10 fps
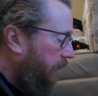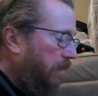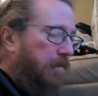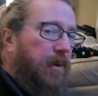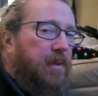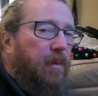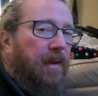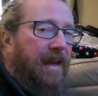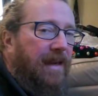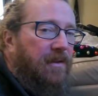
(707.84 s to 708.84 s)
on multiple
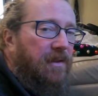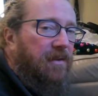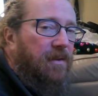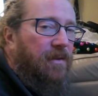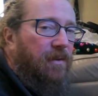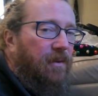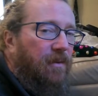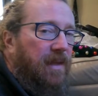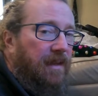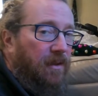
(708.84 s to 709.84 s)
occasions
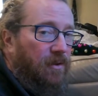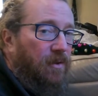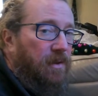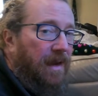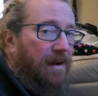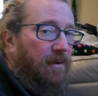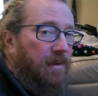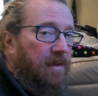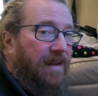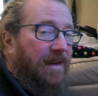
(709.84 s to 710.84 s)
to take the shoes
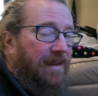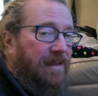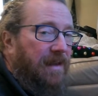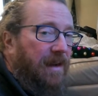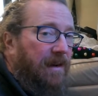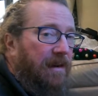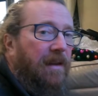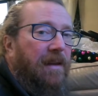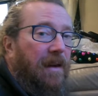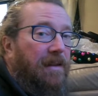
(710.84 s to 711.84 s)
out the next day.
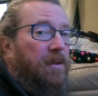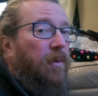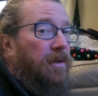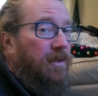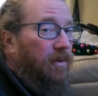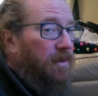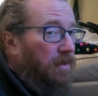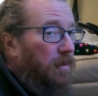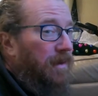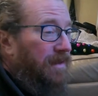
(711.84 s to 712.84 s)
I'd switch shoes. I
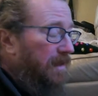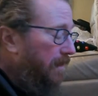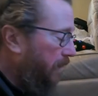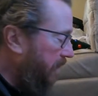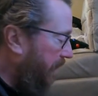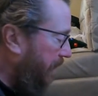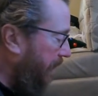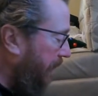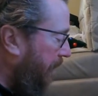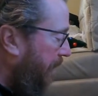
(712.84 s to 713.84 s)
was wearing sandals, I
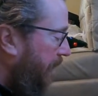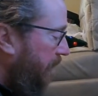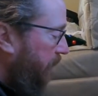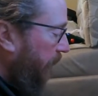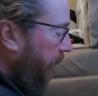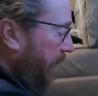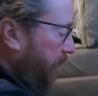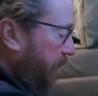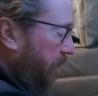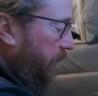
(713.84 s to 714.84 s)
think. So I forgot
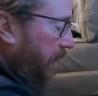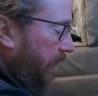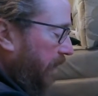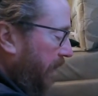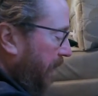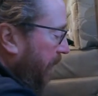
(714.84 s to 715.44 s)
the shoes here.